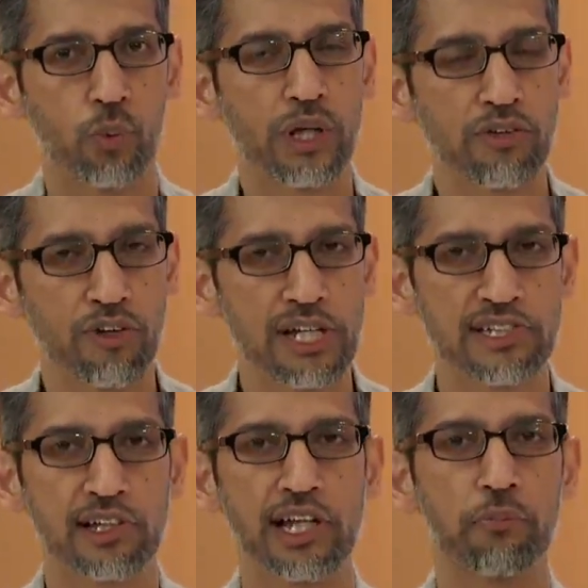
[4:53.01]
We
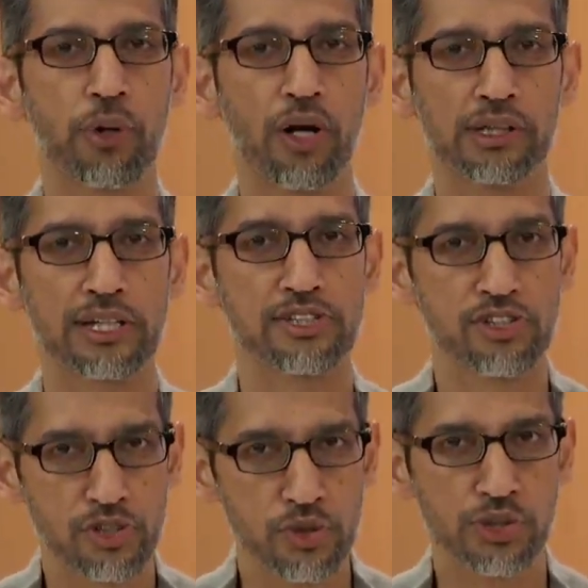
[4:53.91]
recently brought these
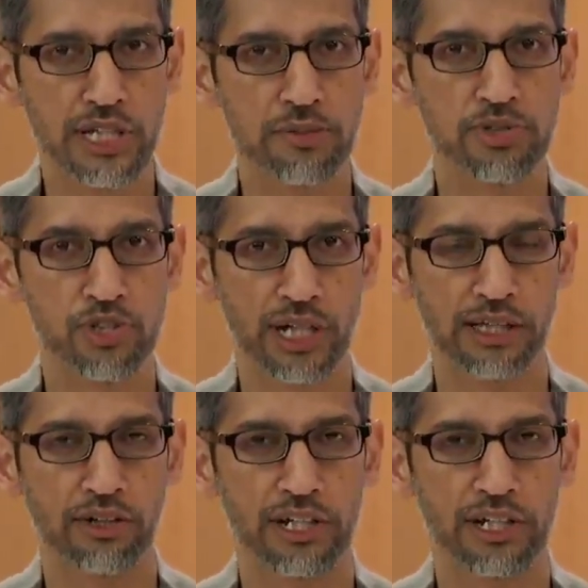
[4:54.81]
two teams together